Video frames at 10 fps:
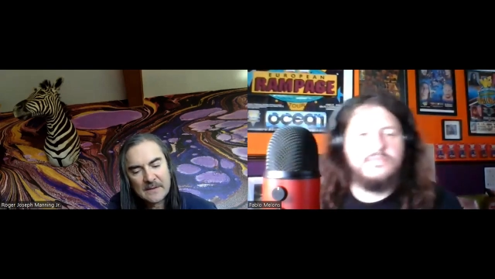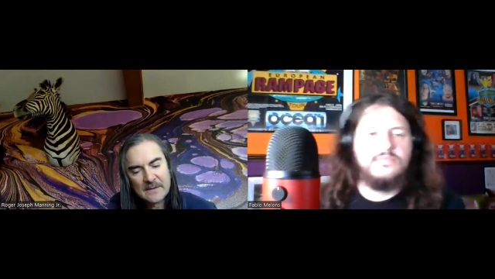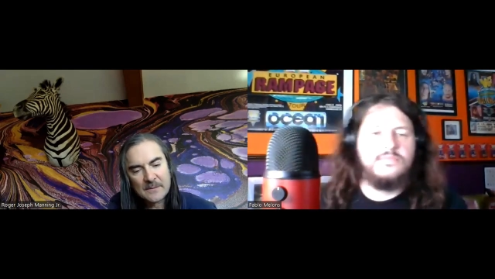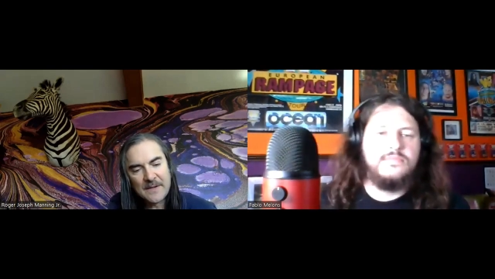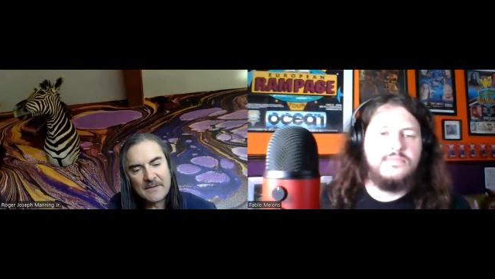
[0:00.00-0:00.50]

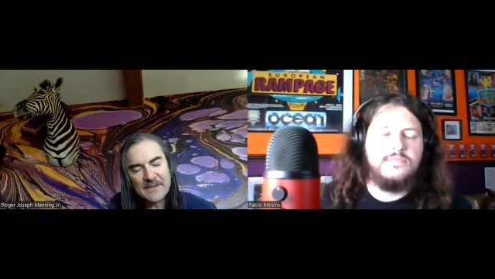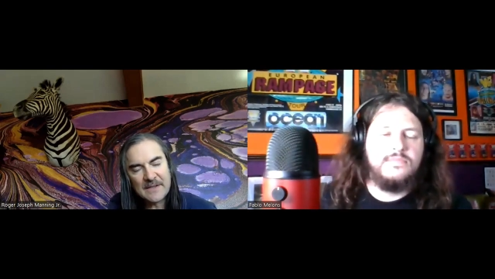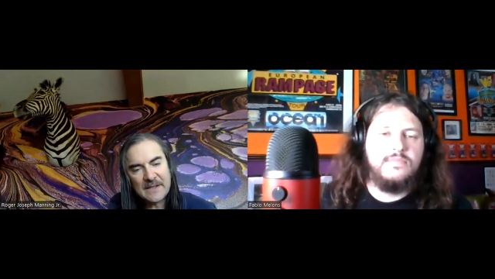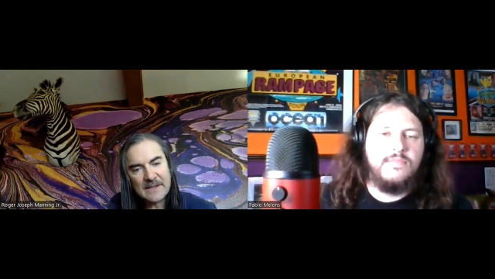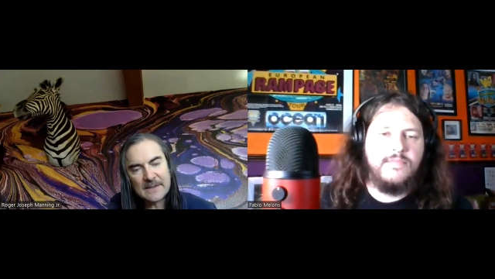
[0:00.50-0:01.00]
Speaker 1: with
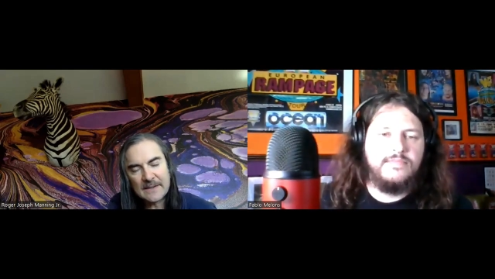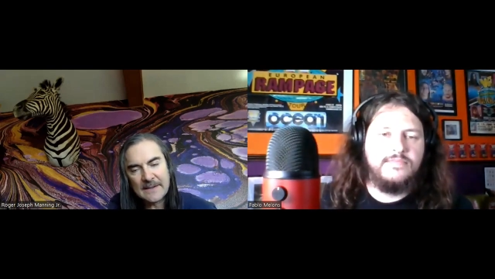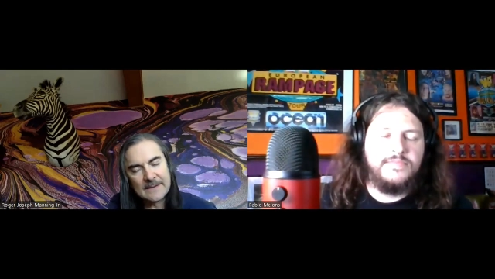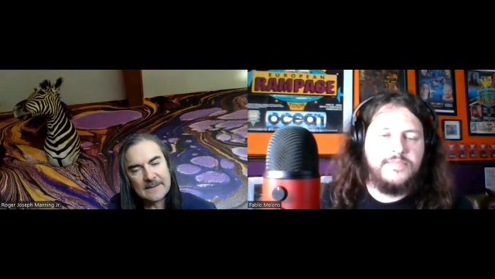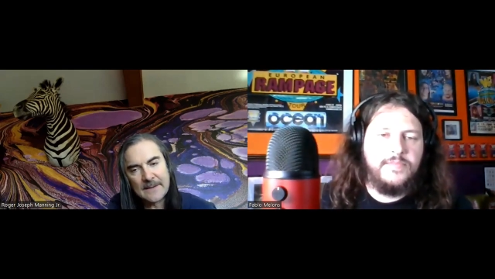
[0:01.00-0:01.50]
everything,
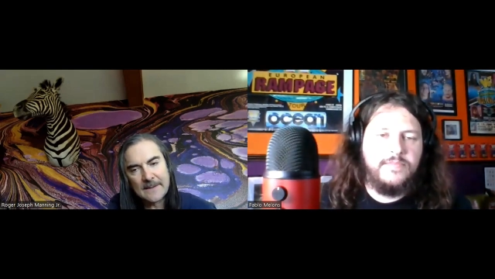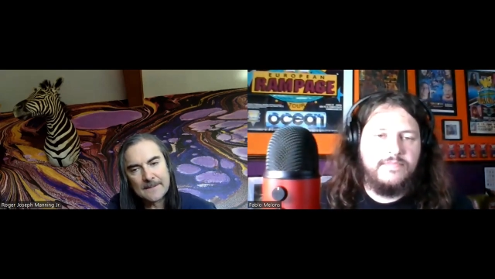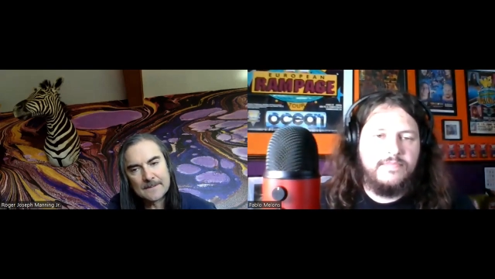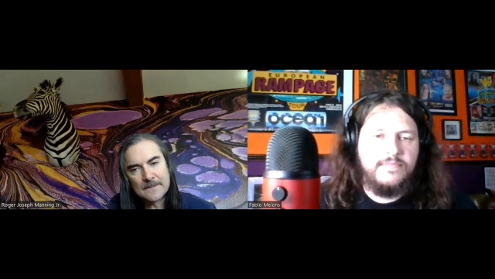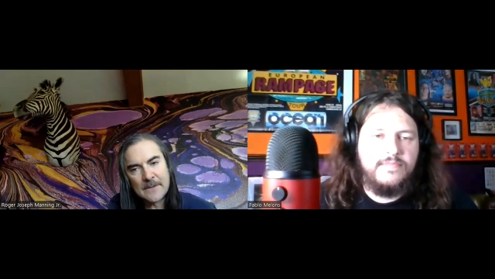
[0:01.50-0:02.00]
and
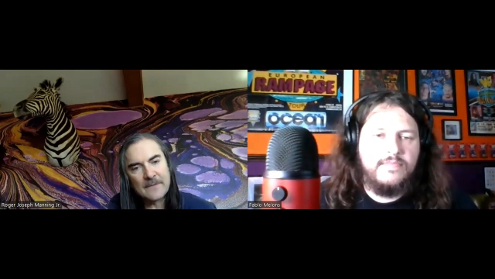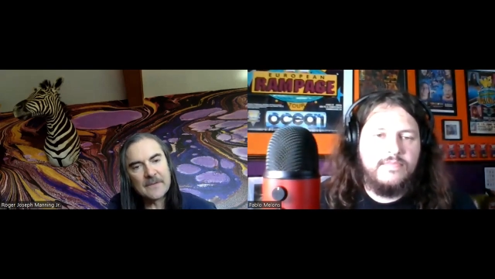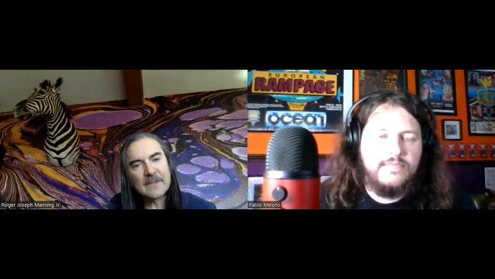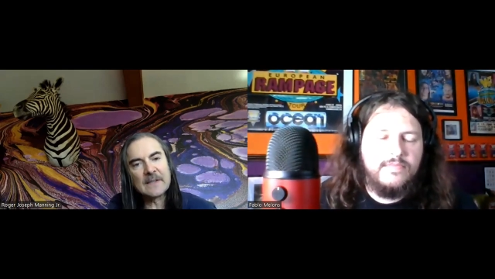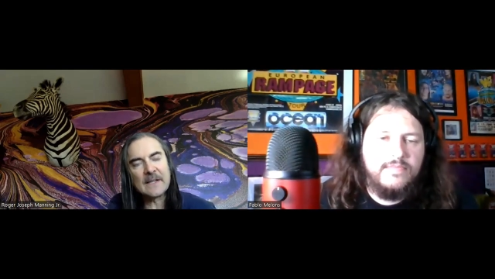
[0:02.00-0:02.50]
we got
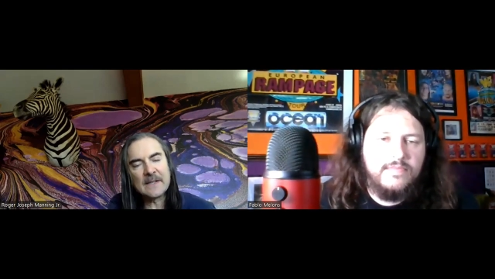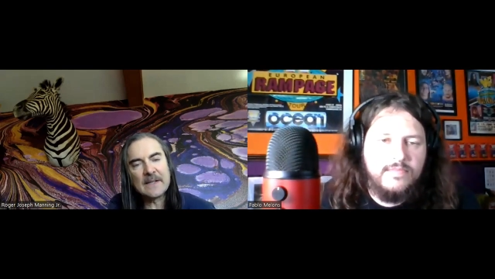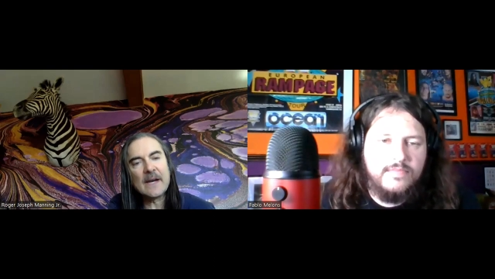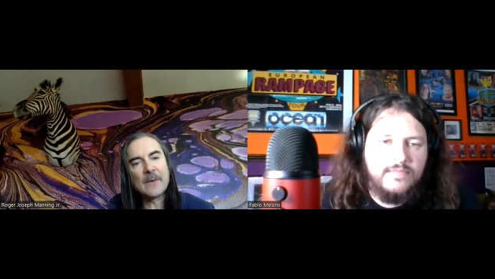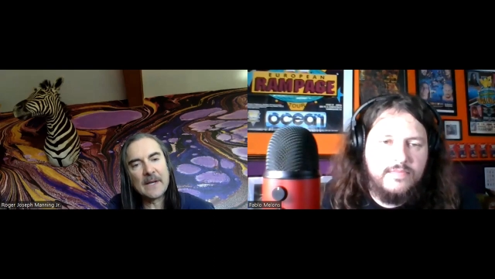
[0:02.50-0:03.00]
very lucky
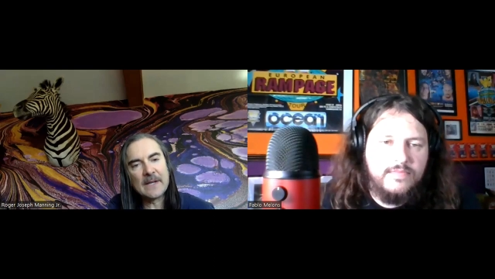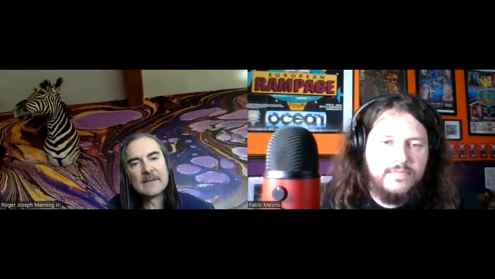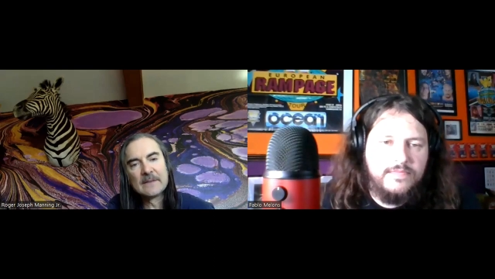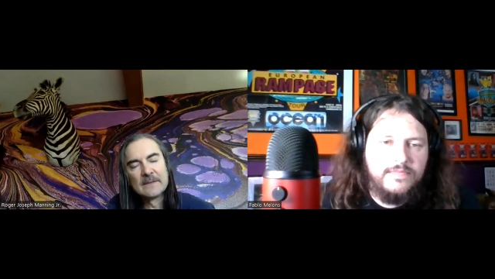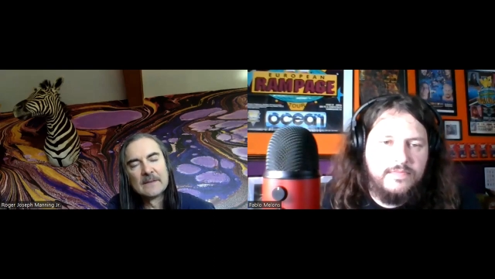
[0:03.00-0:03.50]
that way.
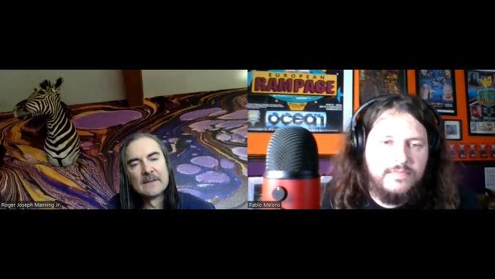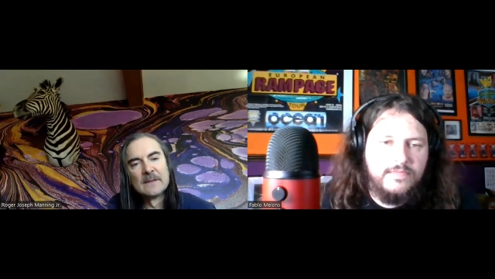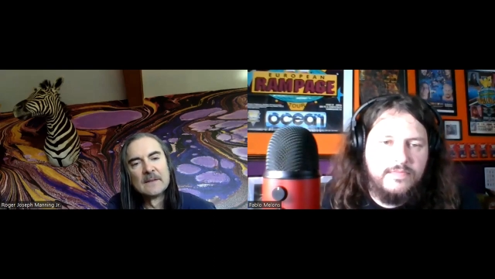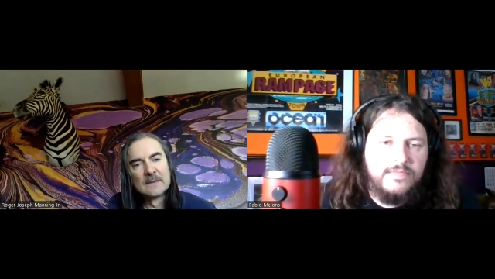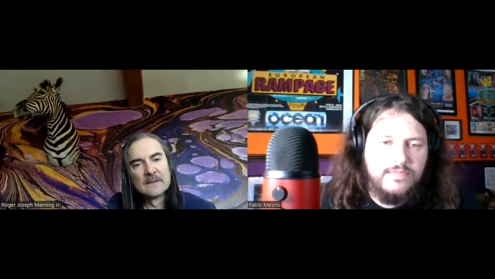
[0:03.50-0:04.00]

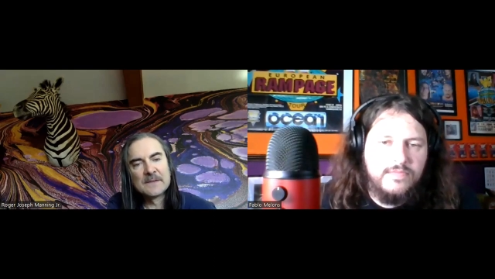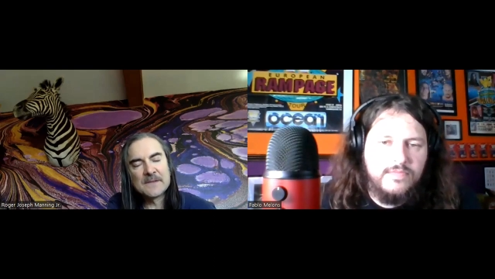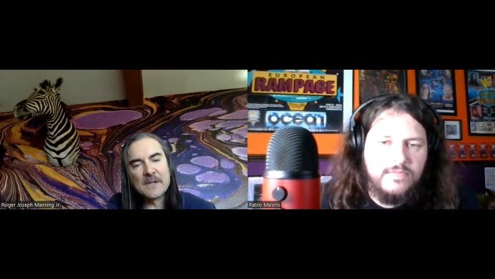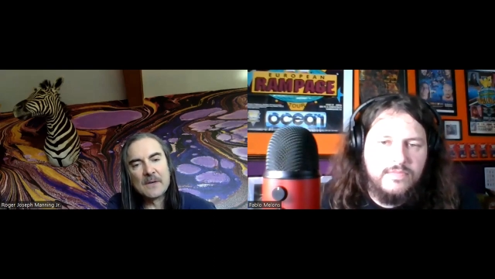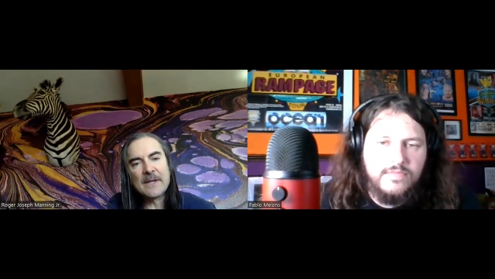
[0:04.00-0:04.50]

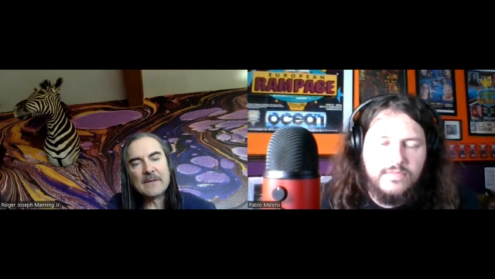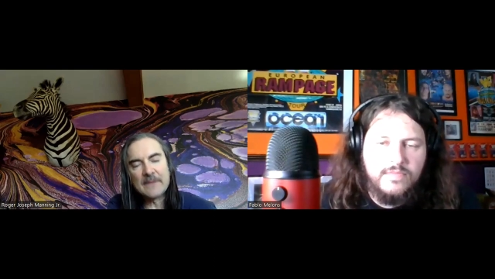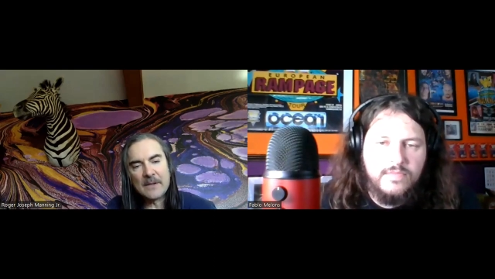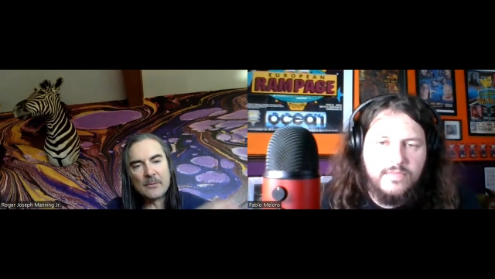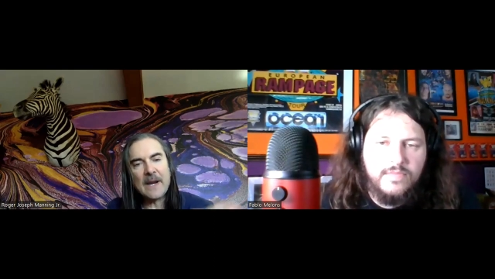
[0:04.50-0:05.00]
So
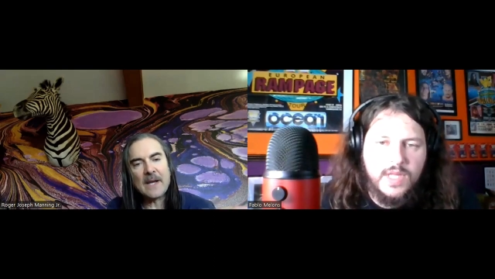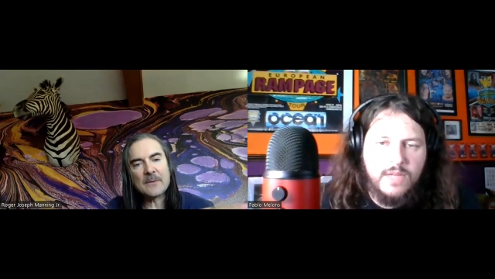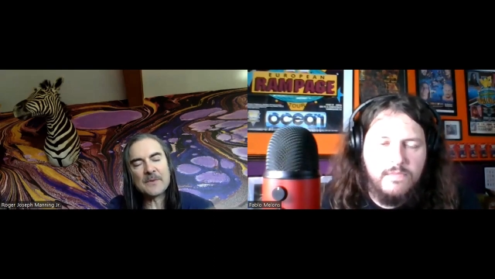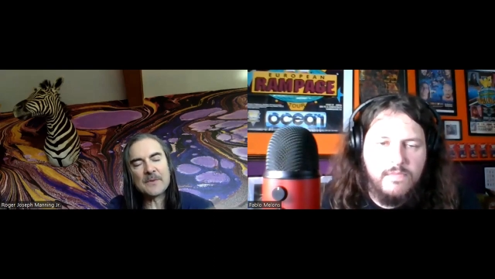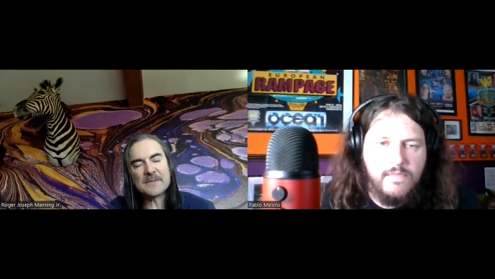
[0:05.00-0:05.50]
they ran
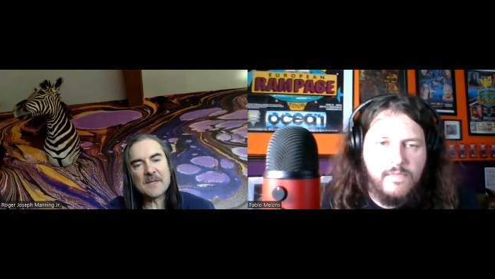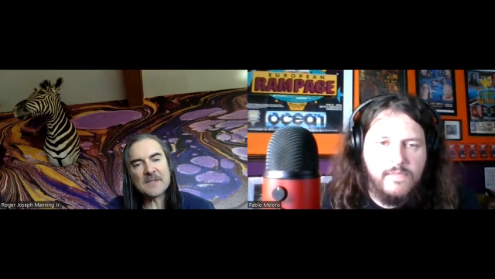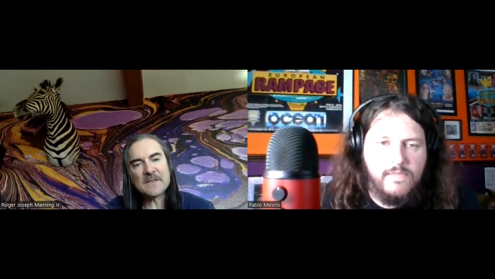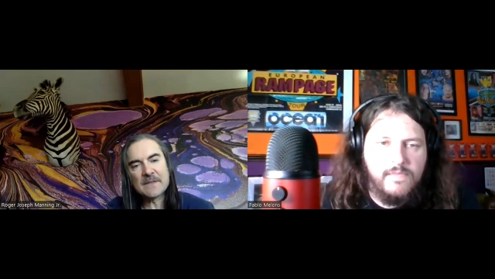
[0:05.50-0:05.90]
with as much of the